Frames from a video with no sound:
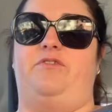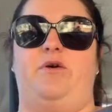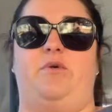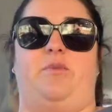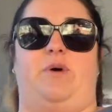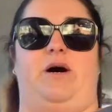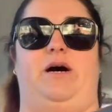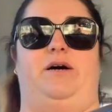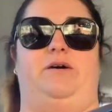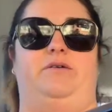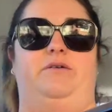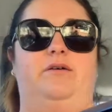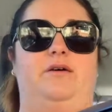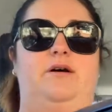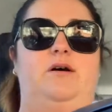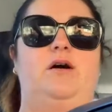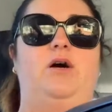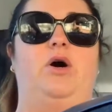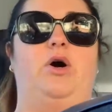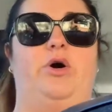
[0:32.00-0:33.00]
for a
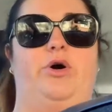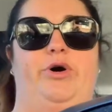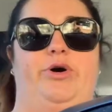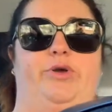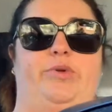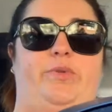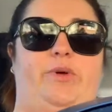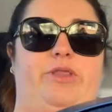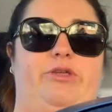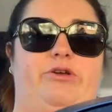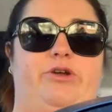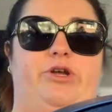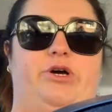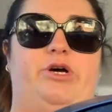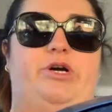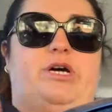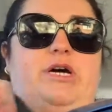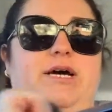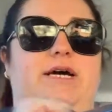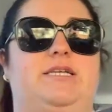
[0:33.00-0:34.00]
while on whether or
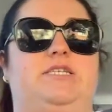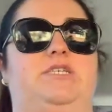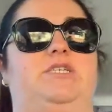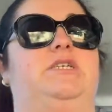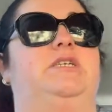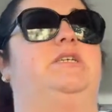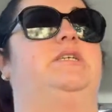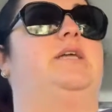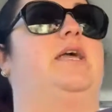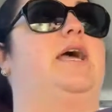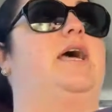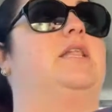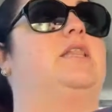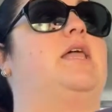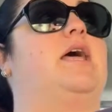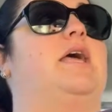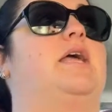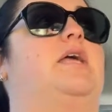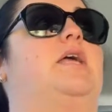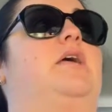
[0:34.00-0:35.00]
not I should get like